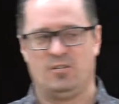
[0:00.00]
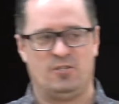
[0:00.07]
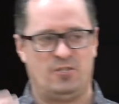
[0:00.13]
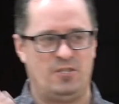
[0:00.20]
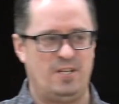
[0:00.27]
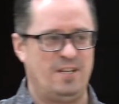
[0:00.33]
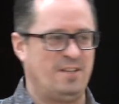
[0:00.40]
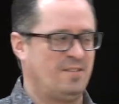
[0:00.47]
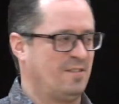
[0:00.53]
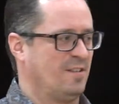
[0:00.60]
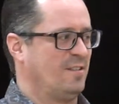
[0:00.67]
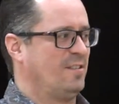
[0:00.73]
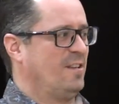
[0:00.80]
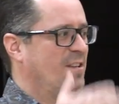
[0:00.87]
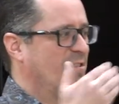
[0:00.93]

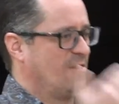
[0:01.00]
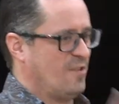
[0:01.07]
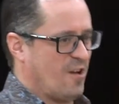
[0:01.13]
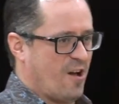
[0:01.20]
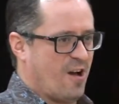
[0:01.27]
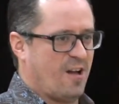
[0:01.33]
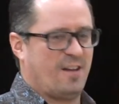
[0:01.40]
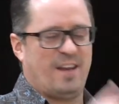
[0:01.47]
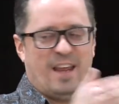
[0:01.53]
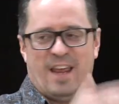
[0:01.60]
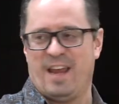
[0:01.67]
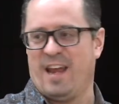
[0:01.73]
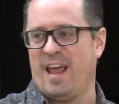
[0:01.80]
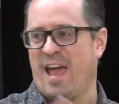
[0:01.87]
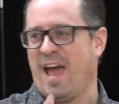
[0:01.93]
Jesus is not
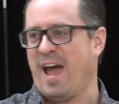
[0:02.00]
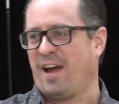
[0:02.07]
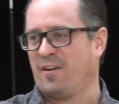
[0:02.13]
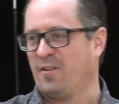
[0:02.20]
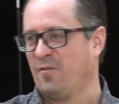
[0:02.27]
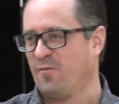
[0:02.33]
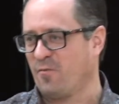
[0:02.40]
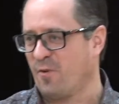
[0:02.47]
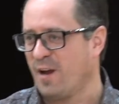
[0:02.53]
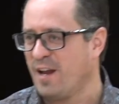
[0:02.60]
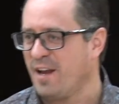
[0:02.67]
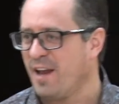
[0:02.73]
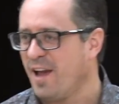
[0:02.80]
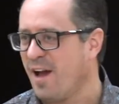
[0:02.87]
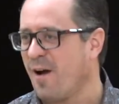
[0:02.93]
inactive
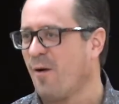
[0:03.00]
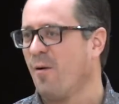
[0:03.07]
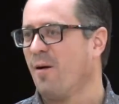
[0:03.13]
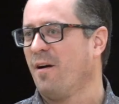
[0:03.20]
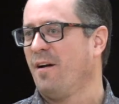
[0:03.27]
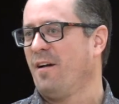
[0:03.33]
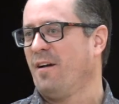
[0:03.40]
right now.